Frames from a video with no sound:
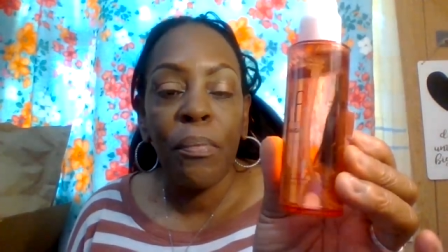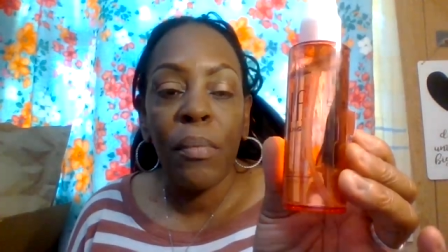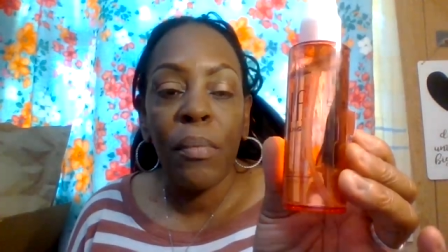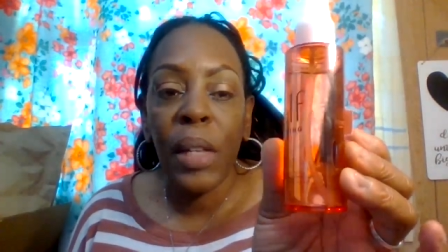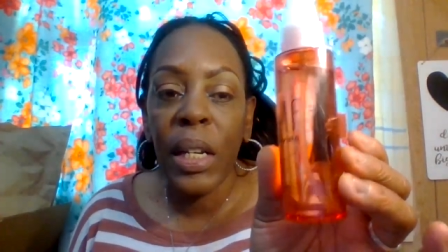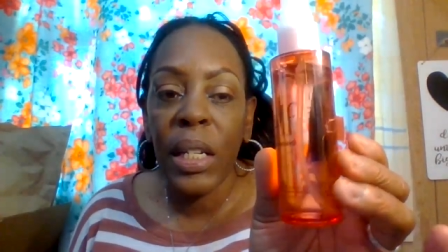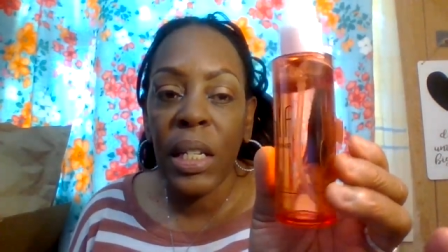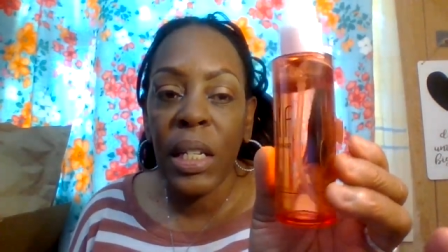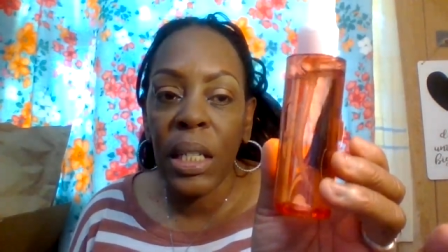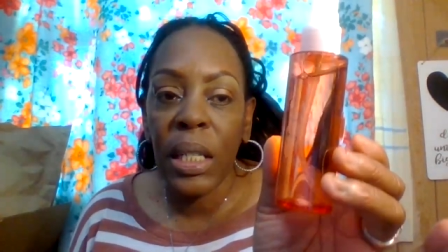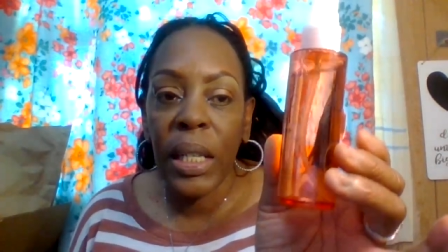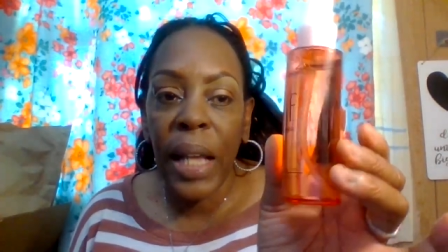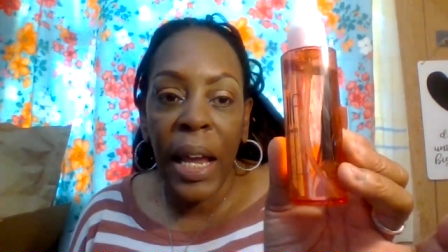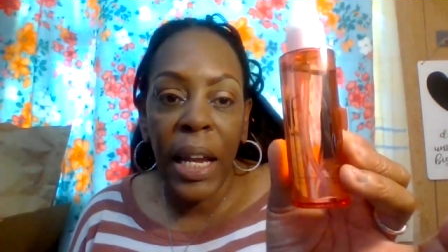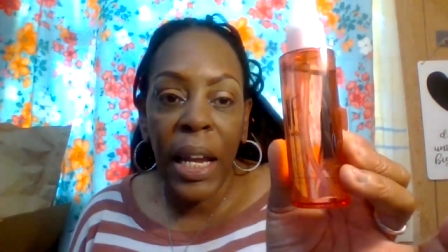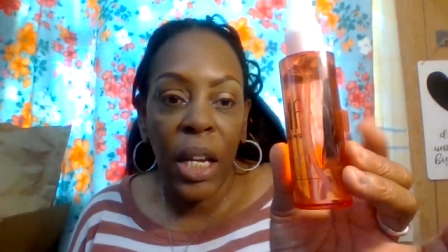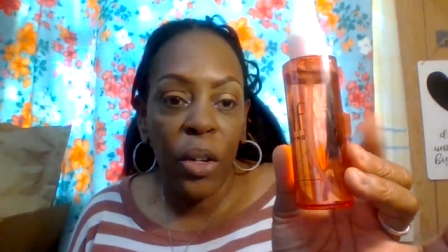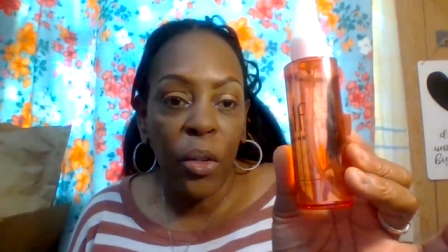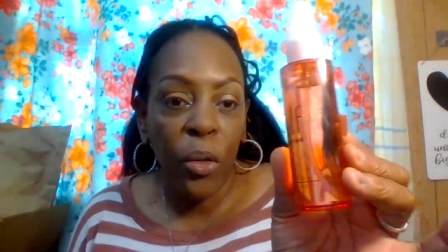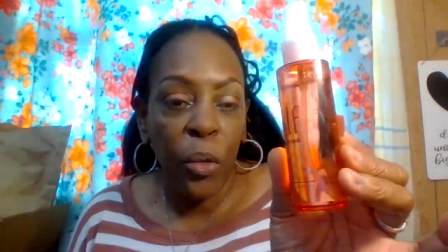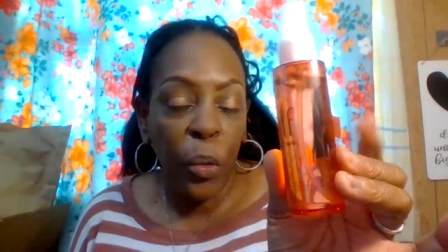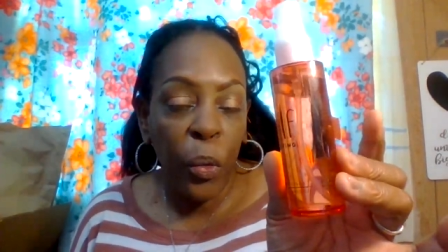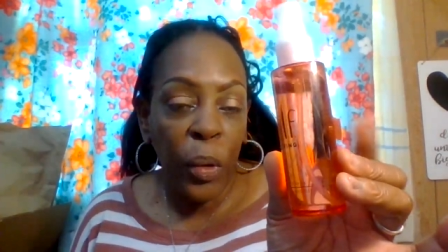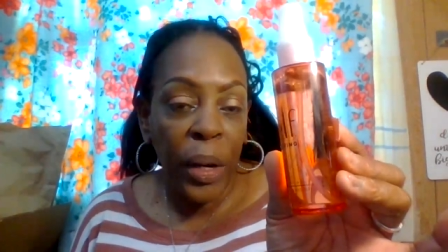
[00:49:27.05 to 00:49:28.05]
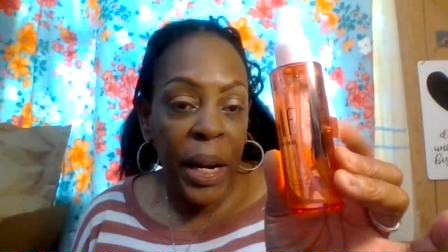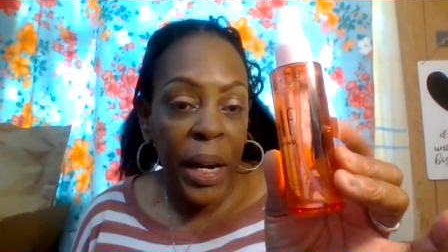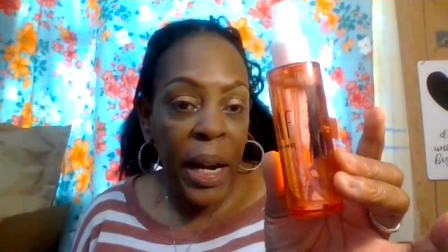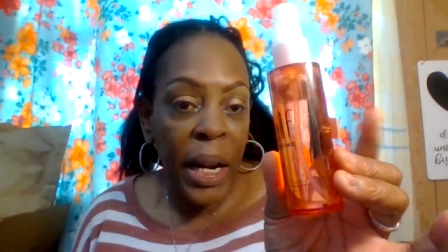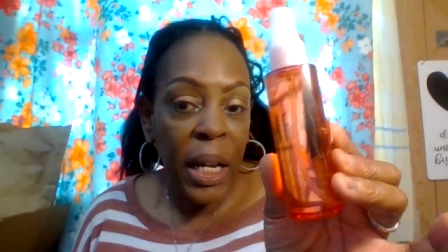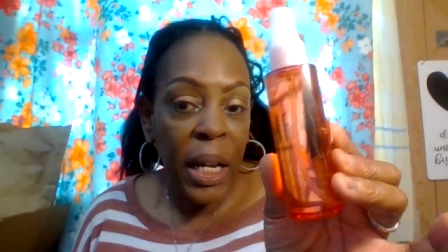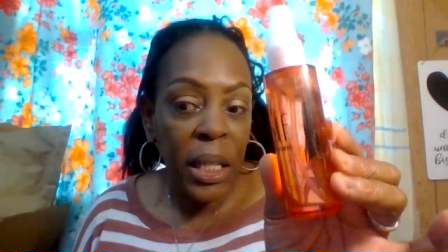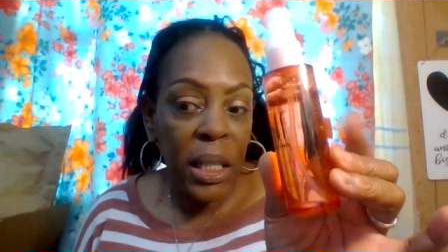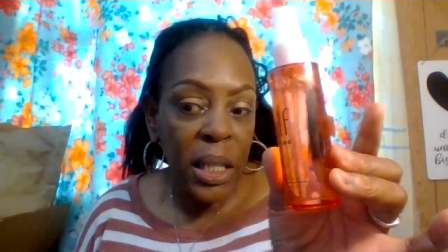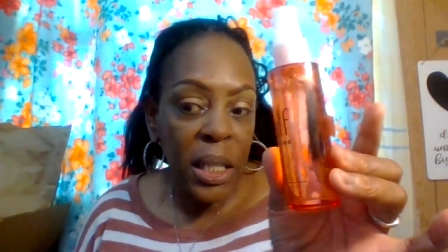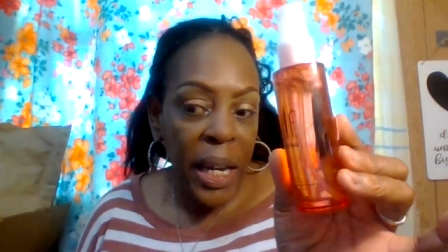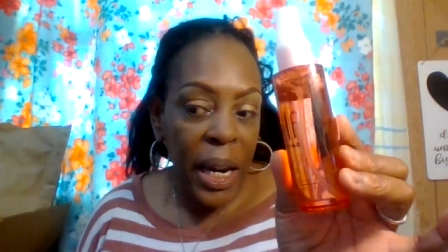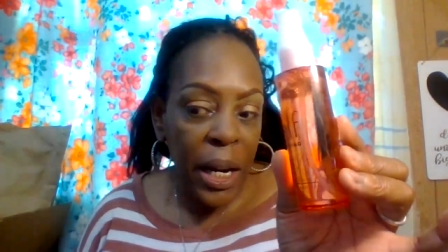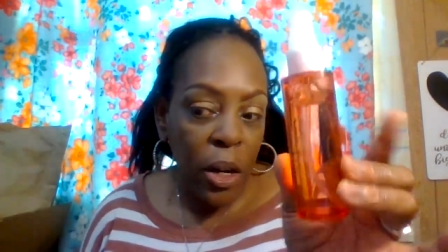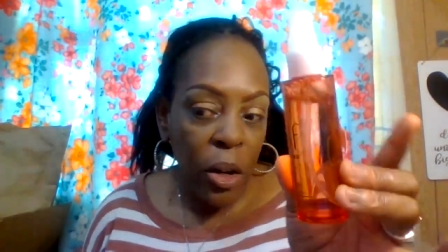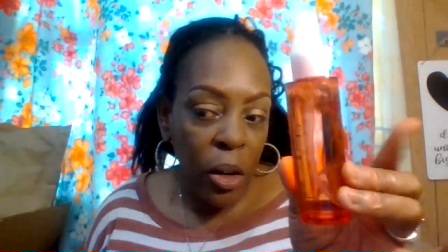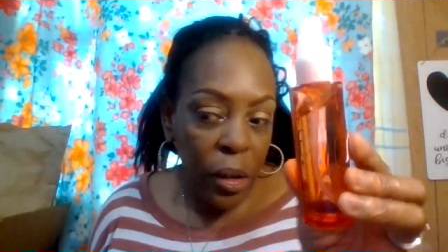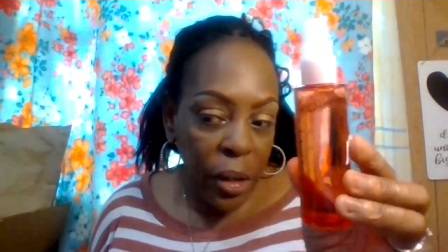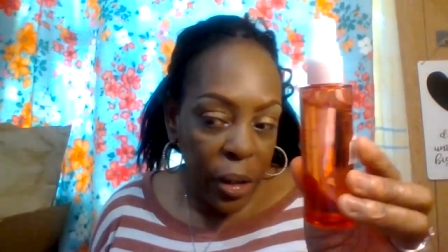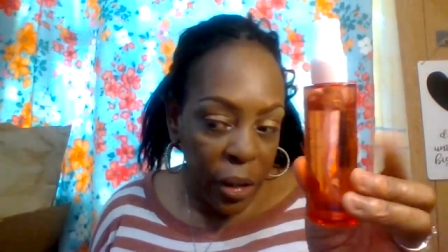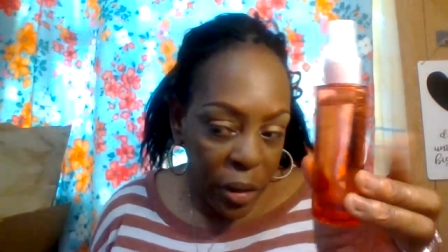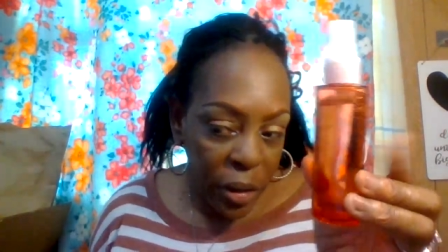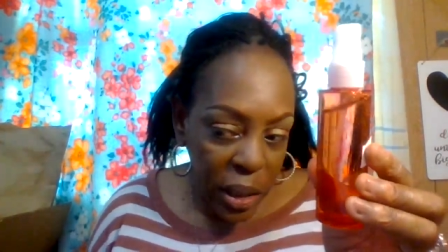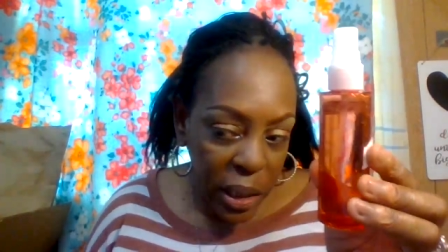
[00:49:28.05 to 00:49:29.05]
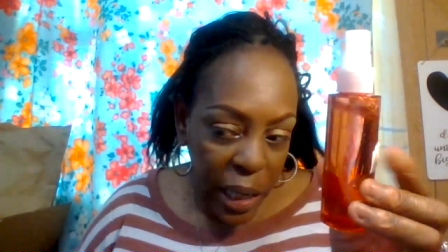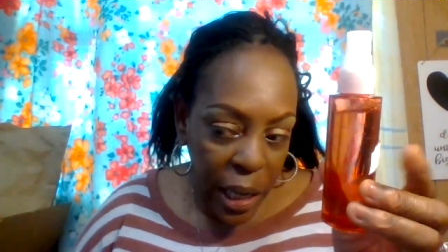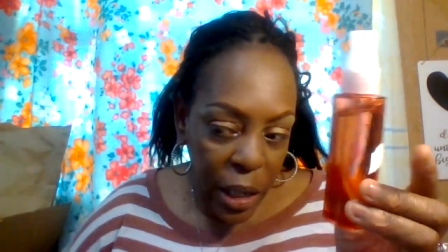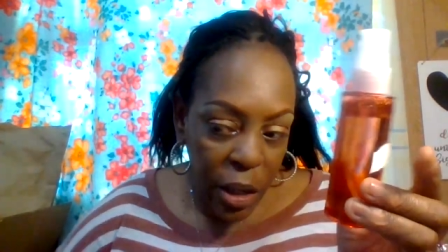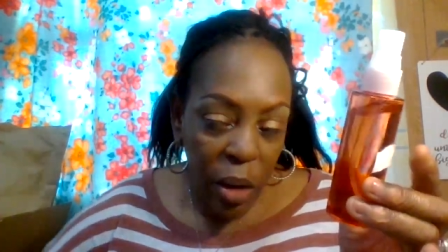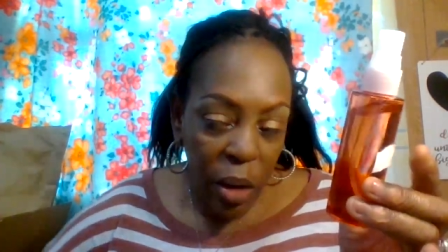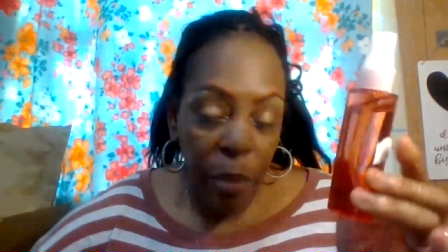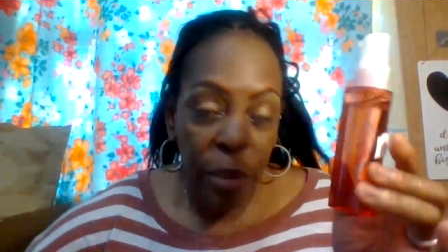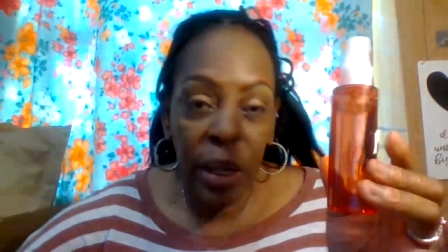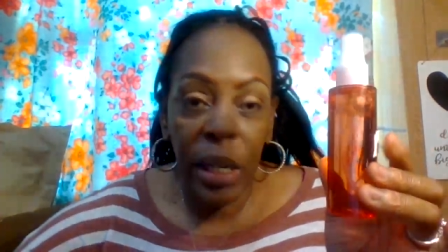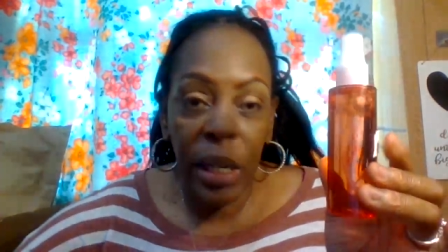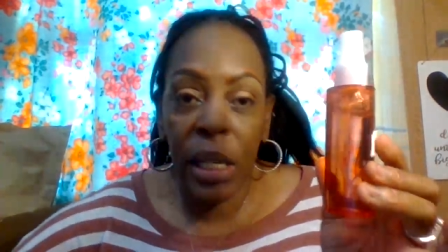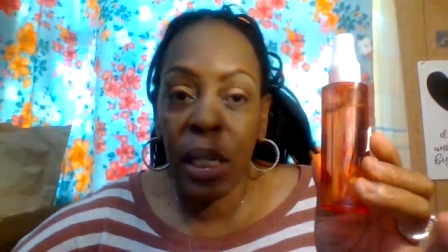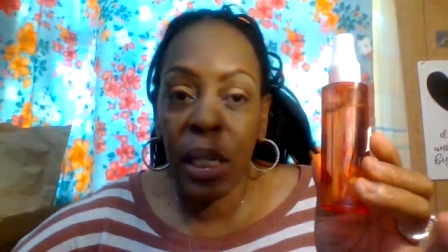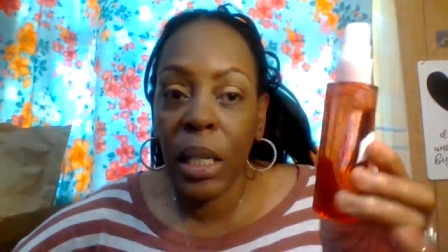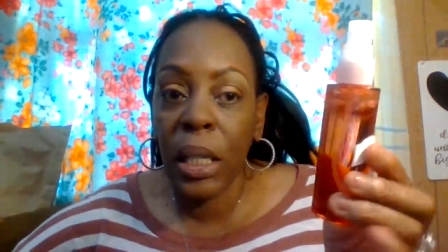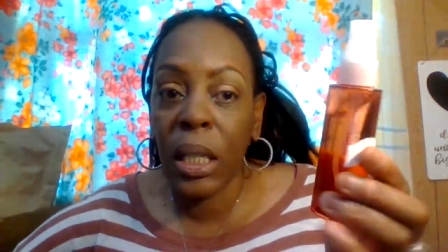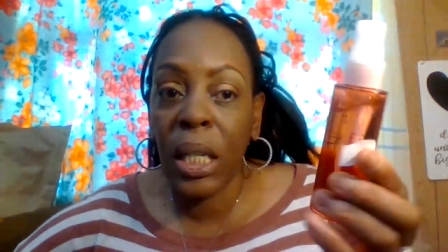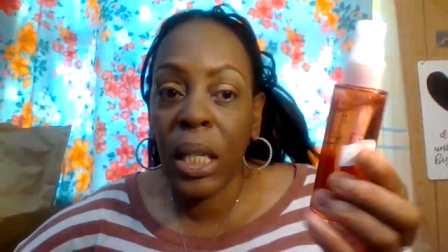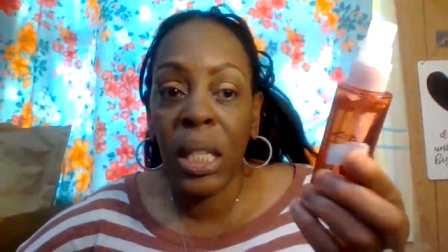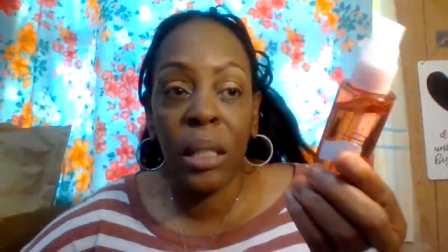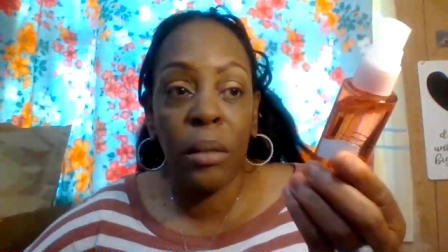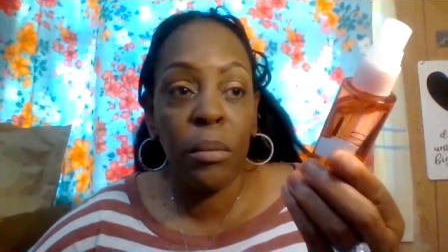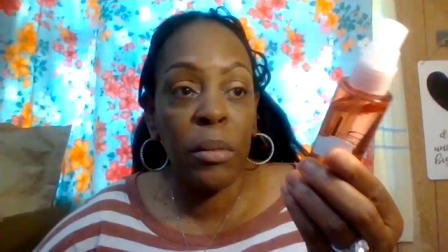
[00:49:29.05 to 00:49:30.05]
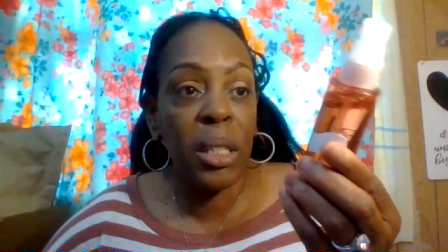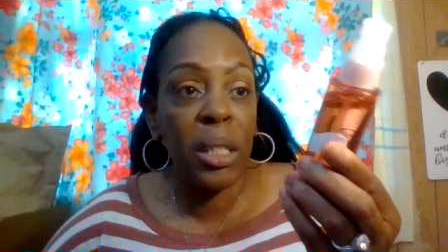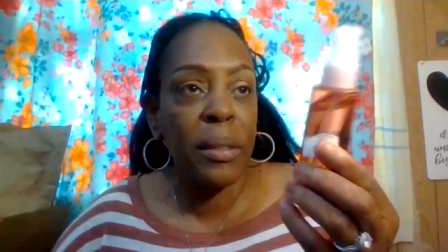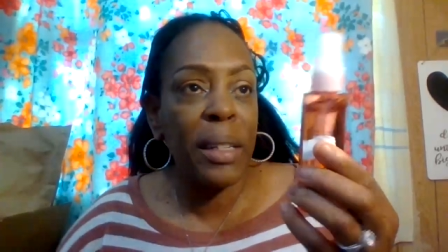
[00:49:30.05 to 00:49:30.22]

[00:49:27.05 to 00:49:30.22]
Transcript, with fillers: this is like in a red container clear container but is this one,